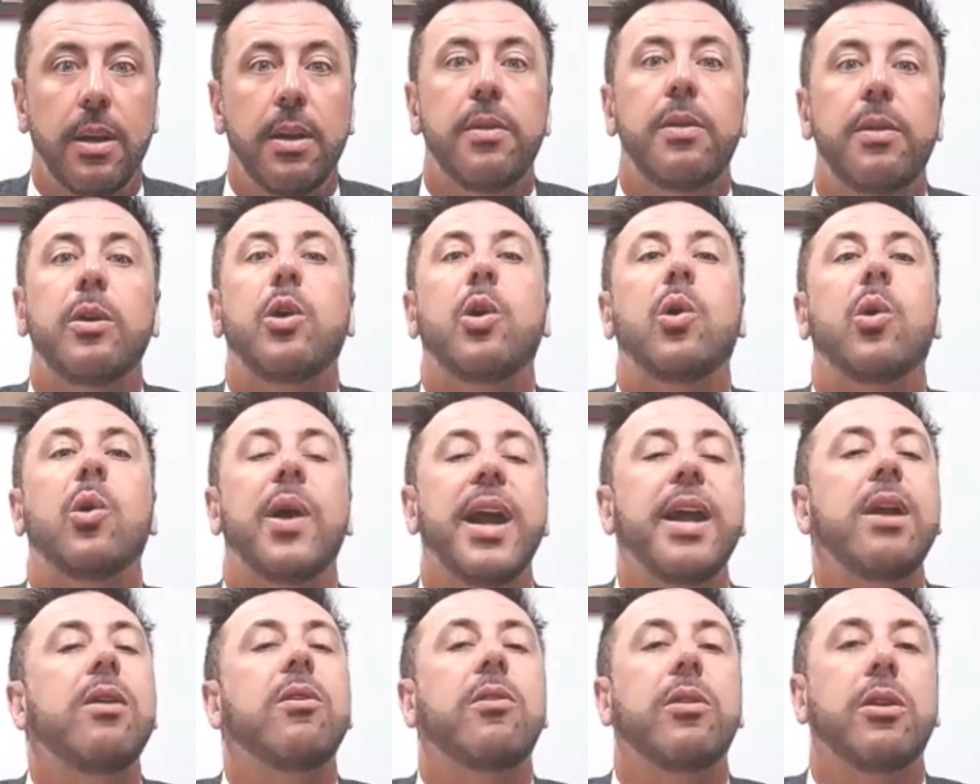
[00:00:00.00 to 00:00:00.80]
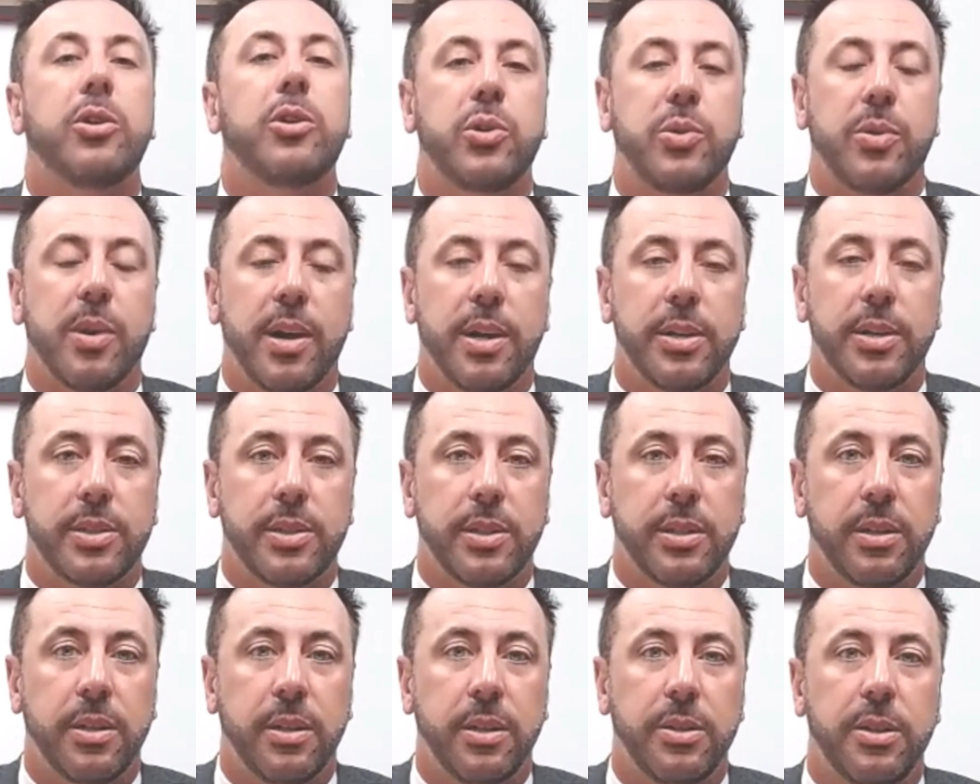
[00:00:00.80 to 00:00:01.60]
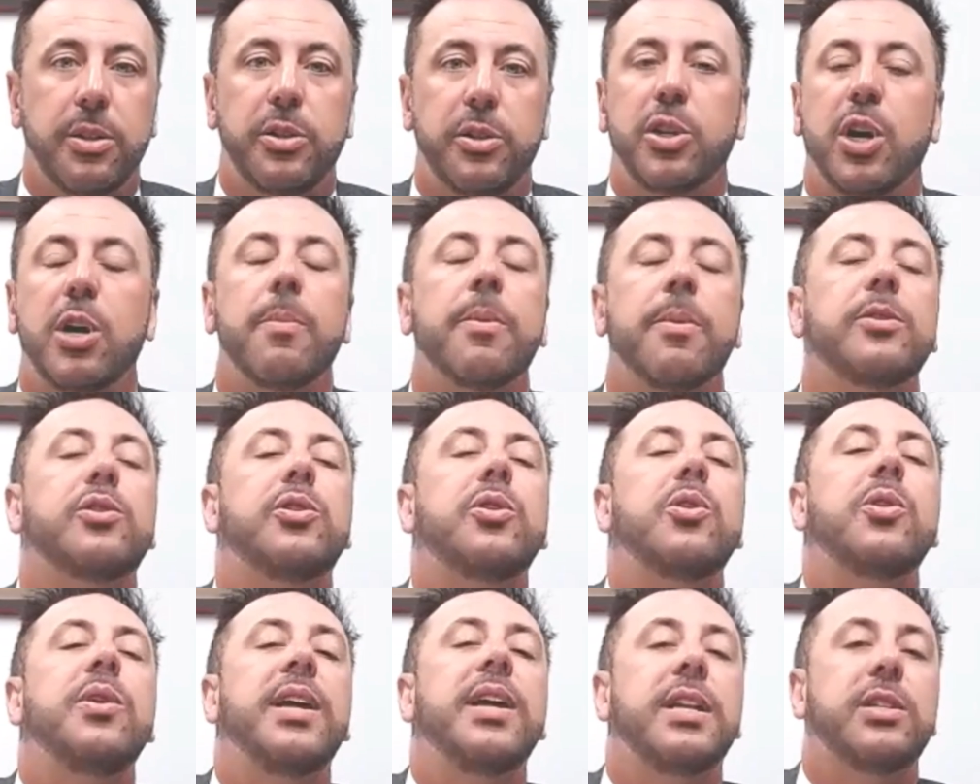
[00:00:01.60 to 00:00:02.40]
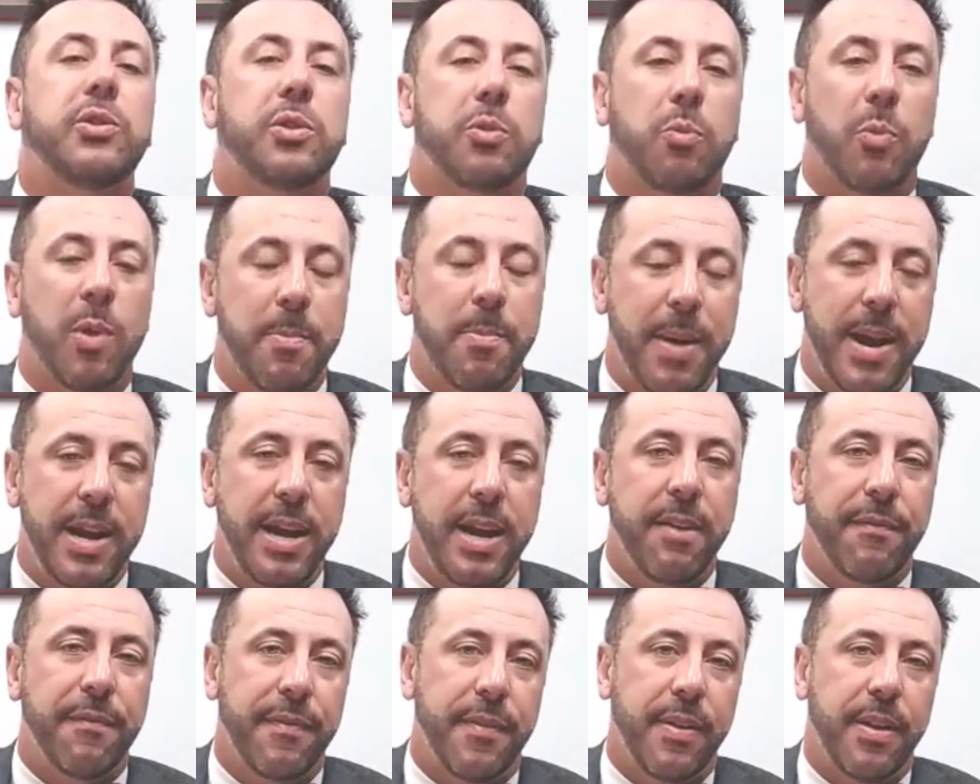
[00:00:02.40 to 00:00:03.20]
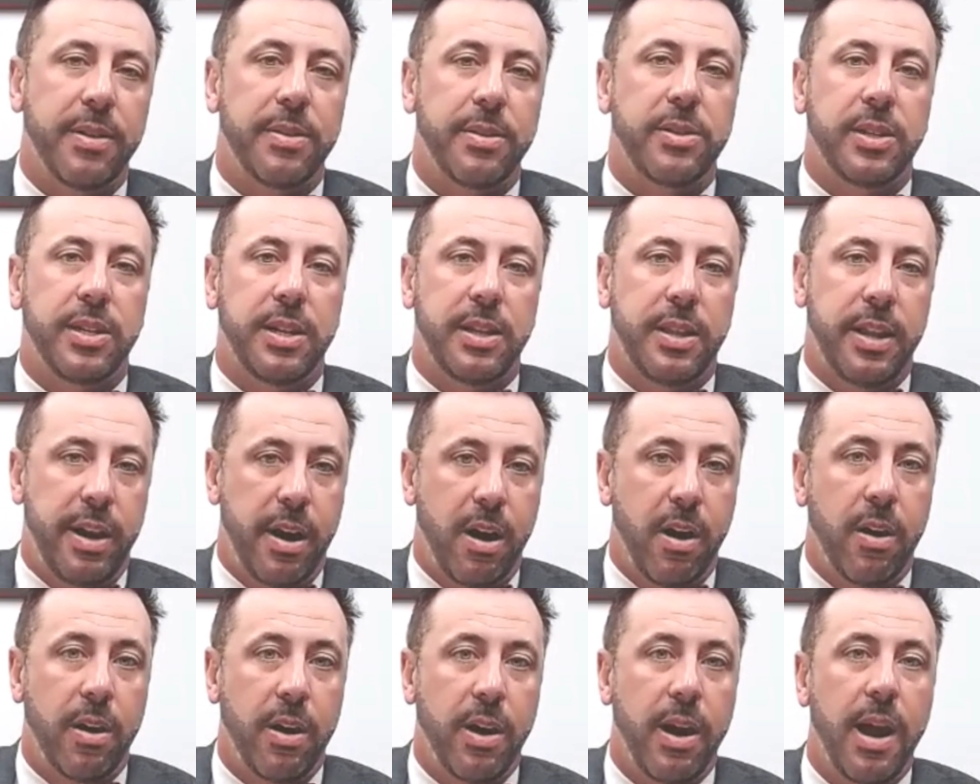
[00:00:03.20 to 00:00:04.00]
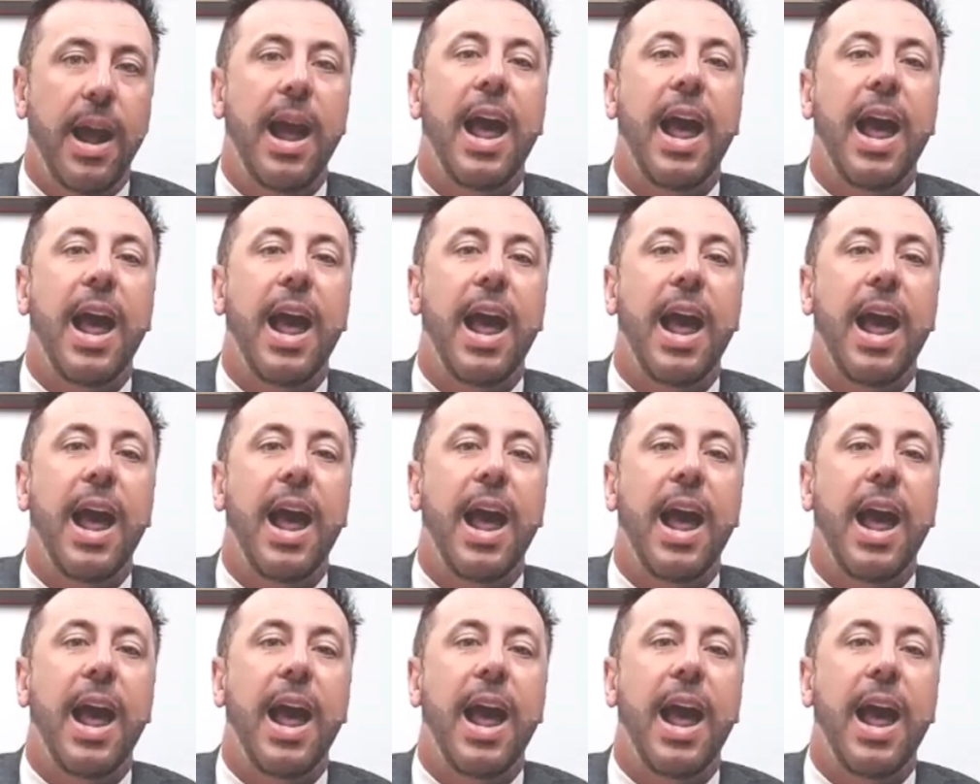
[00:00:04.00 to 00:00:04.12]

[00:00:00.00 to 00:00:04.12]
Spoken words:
the creator of the trust determines who gets the remaining funds in there